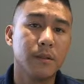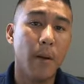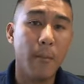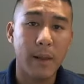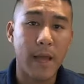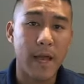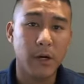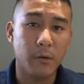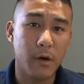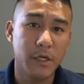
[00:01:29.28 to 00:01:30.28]
applying
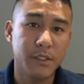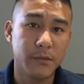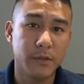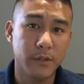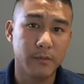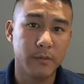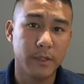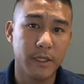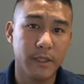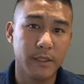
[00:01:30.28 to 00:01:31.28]
garage door
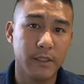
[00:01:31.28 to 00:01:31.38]
lubricant.